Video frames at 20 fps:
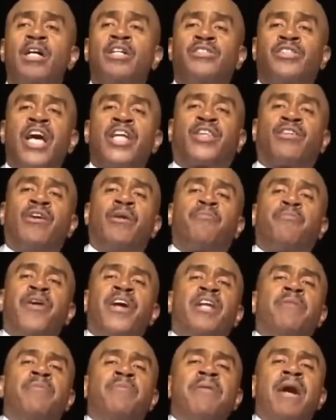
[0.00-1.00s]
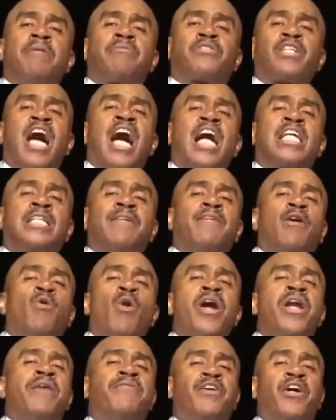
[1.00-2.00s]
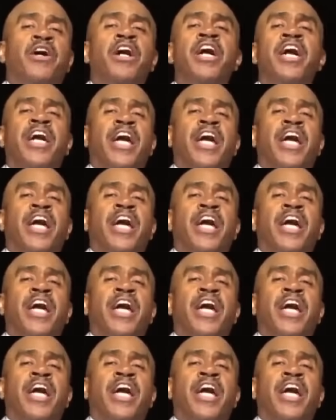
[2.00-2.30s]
said to the Peter, be baptized, every one of you,